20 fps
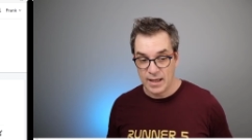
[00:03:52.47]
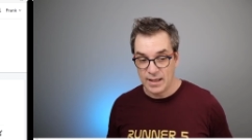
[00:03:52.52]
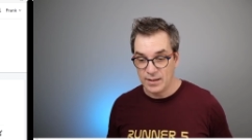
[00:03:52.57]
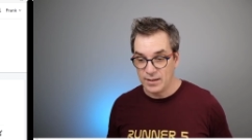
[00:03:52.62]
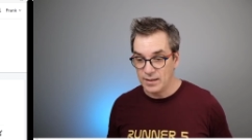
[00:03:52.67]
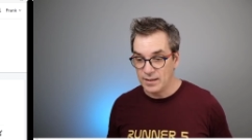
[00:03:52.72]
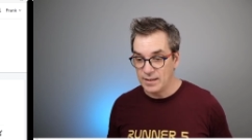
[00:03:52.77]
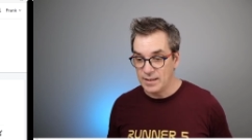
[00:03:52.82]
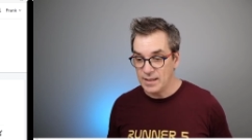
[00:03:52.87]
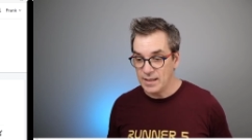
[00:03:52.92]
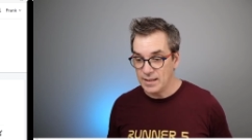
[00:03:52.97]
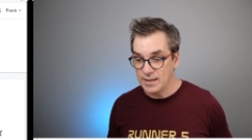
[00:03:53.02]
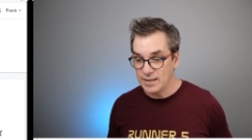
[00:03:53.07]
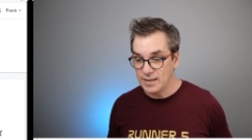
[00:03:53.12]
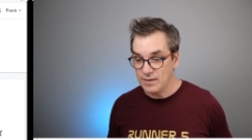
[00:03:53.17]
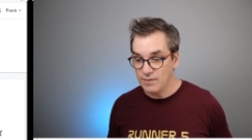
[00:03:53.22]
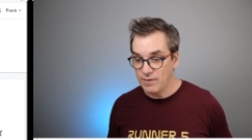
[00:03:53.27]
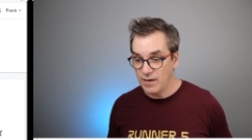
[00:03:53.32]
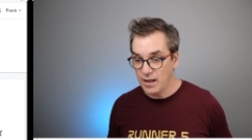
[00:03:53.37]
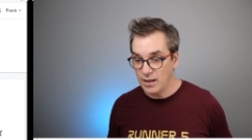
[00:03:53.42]
and the
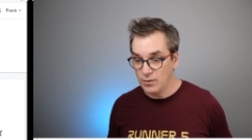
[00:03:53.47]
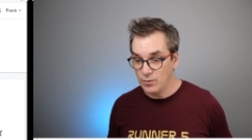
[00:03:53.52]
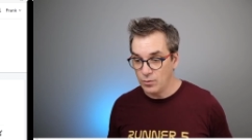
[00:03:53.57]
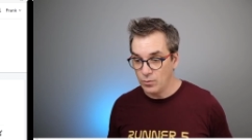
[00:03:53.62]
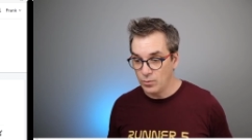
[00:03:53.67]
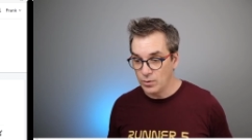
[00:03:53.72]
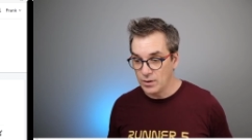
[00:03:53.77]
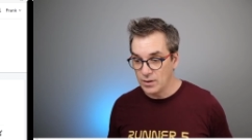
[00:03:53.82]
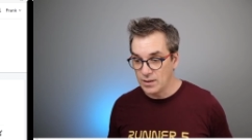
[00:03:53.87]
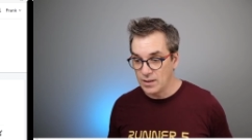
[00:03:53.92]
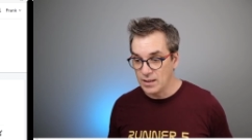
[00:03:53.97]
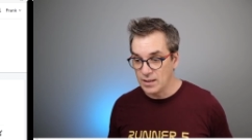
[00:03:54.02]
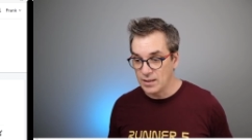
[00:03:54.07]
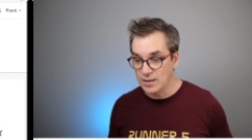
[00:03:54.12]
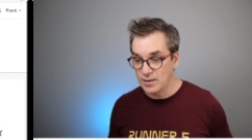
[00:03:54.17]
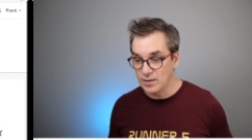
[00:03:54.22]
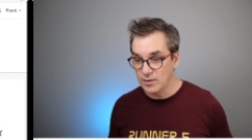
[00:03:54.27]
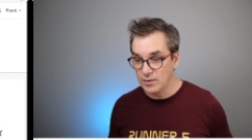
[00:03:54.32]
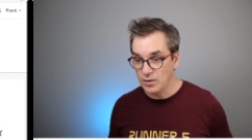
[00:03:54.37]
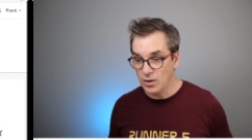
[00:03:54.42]
txt value was
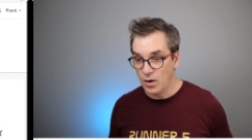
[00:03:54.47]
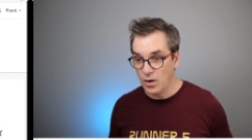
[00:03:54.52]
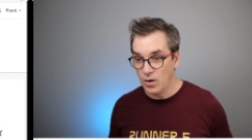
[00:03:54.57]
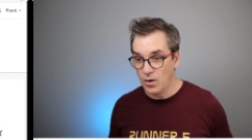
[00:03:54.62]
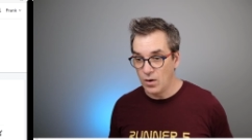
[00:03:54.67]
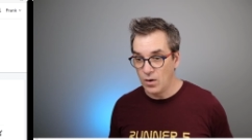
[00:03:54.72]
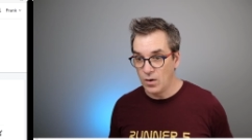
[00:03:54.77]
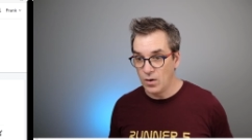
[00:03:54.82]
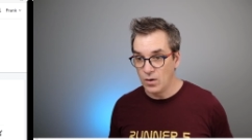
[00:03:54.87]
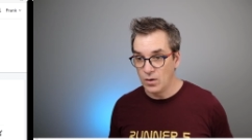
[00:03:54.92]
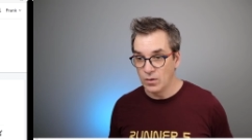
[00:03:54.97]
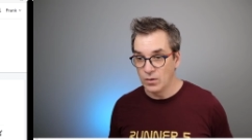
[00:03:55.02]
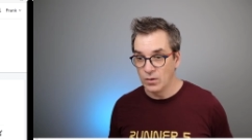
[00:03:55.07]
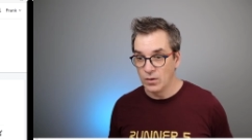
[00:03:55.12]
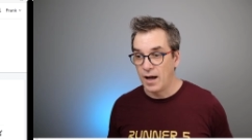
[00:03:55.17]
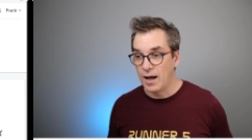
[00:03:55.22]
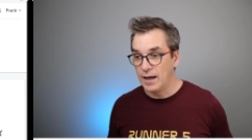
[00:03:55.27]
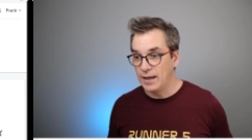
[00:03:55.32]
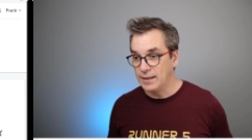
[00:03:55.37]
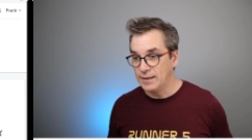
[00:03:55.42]
this long
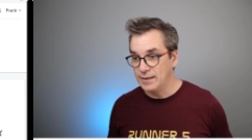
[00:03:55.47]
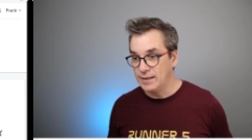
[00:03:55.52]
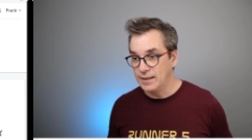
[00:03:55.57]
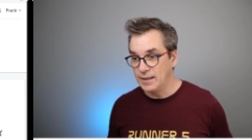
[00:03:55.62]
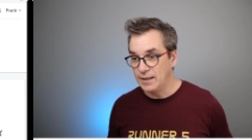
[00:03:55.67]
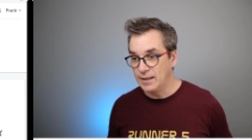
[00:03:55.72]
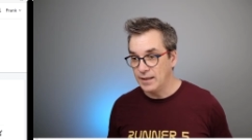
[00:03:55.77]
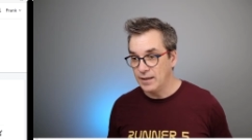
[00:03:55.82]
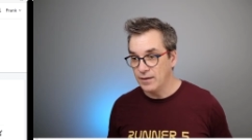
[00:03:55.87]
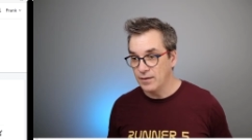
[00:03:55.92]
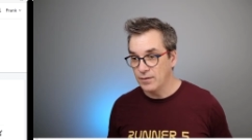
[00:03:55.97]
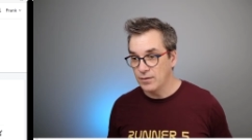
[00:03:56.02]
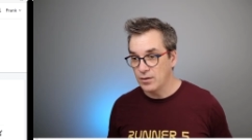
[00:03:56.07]
id here.